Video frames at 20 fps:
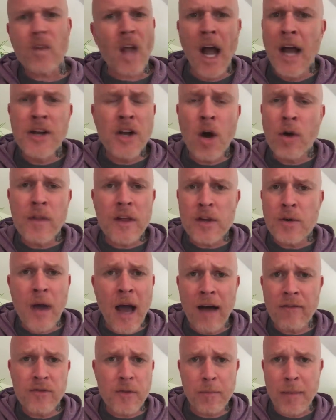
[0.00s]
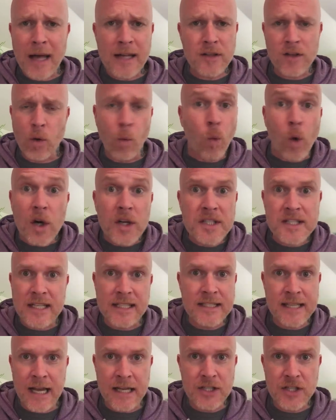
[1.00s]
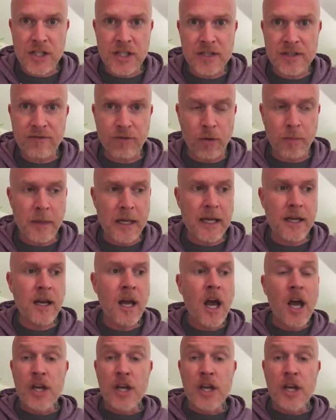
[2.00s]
I know that you have the best, the worst intentions for me.